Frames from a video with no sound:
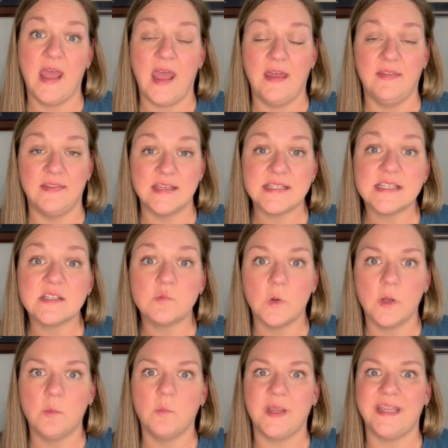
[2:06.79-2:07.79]
And this is
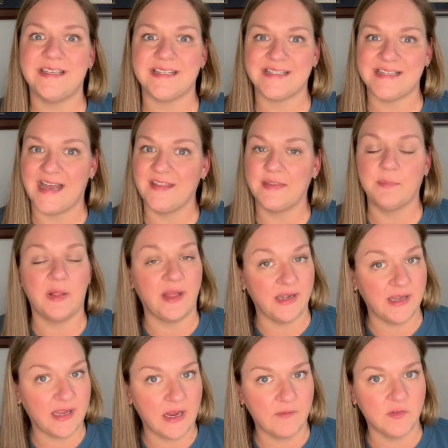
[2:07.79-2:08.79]
when we decide the
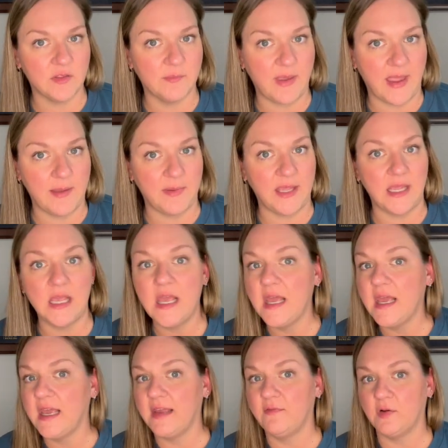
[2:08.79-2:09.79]
plan of care for the baby,
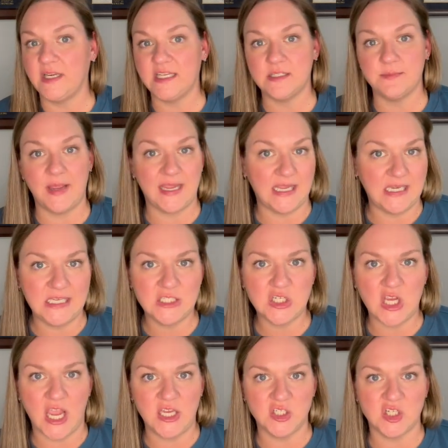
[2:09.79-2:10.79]
if we need to make any
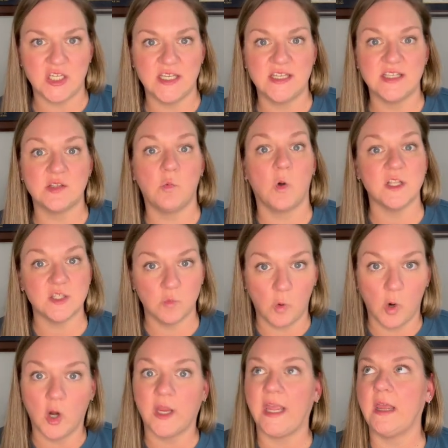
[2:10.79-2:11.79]
changes, what's
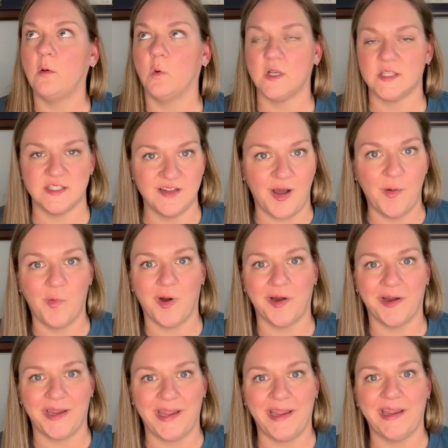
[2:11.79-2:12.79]
working, what's not
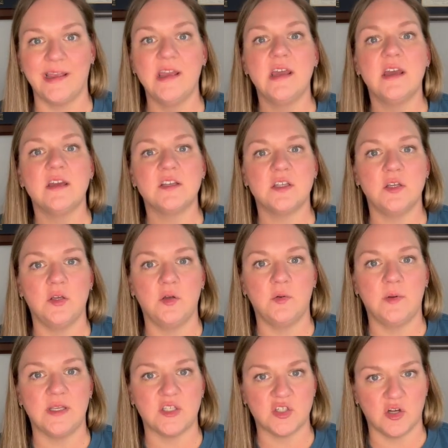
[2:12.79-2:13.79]
working,
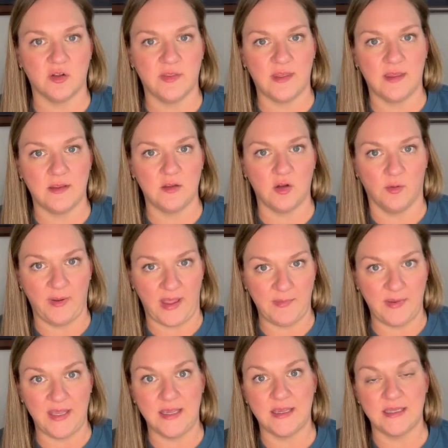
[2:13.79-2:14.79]
to ensure that your
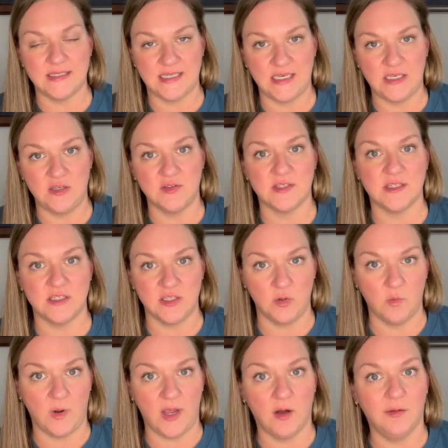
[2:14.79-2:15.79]
baby continues to
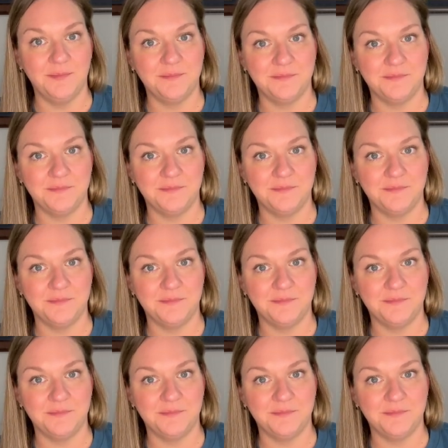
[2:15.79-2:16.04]
do well.